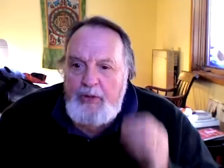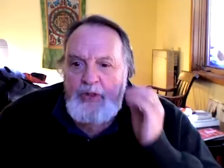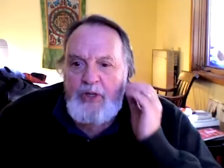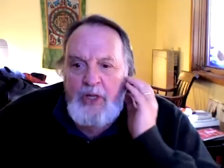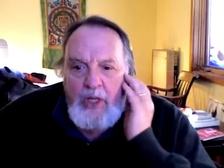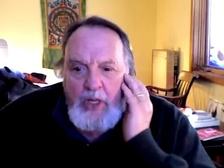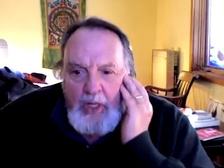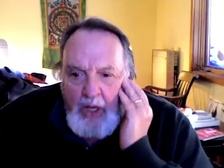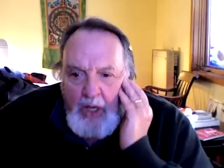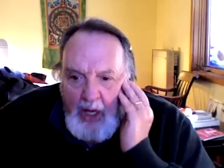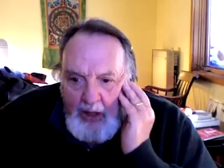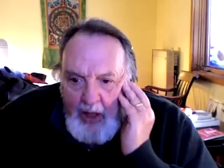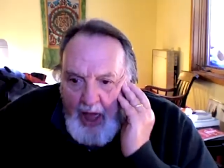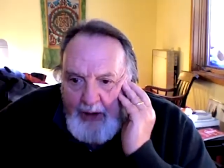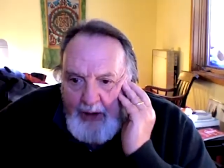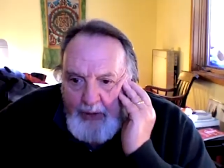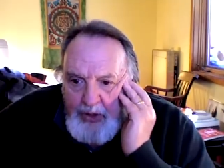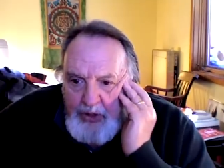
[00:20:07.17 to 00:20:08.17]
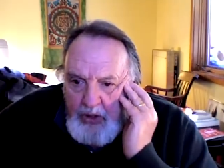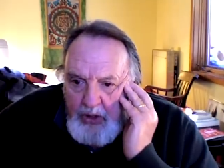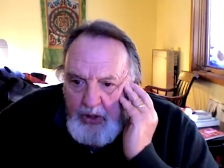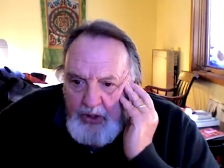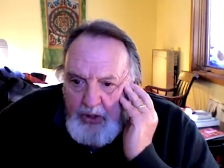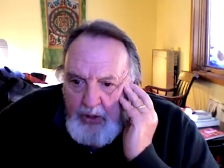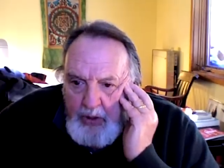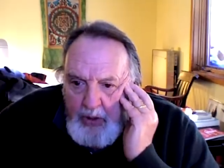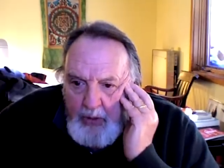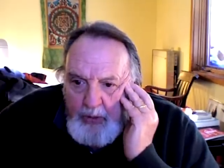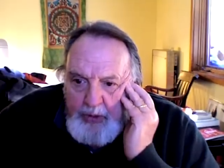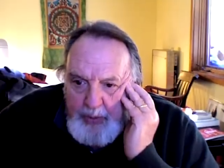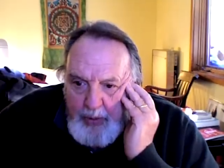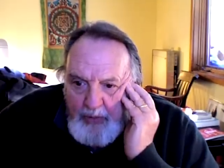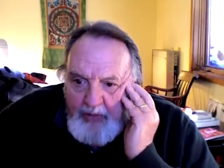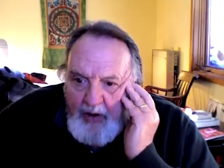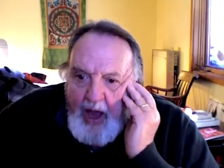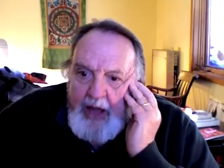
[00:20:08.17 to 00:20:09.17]
There was a lot of research. It
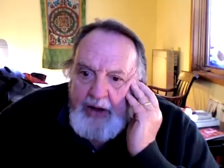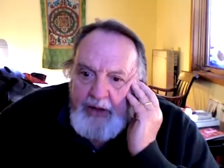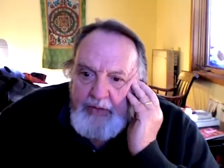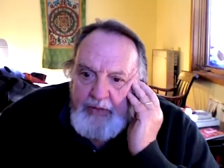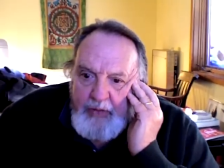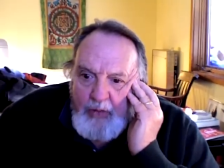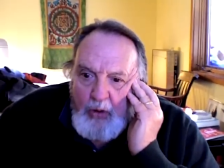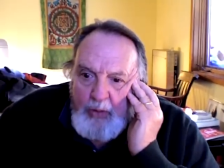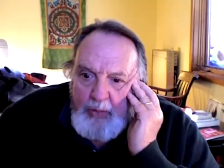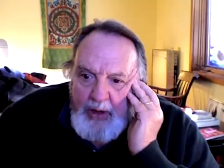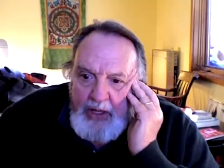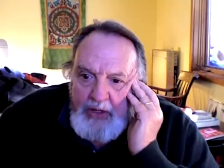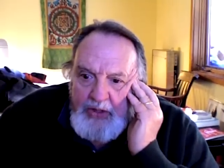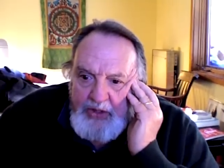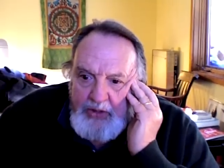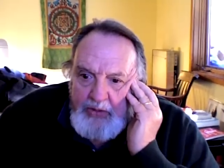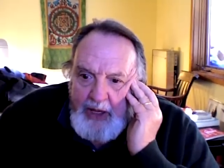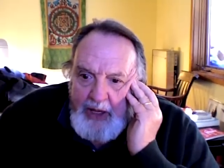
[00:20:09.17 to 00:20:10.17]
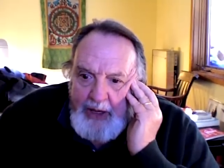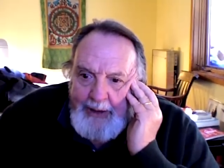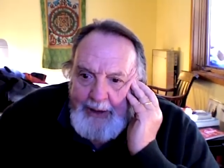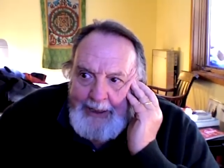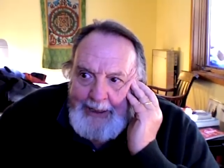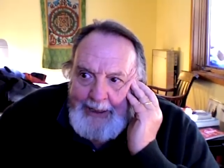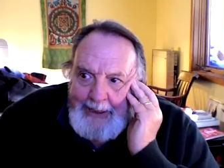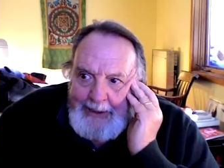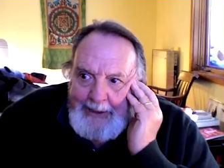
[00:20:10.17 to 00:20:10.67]
was provided for me, so that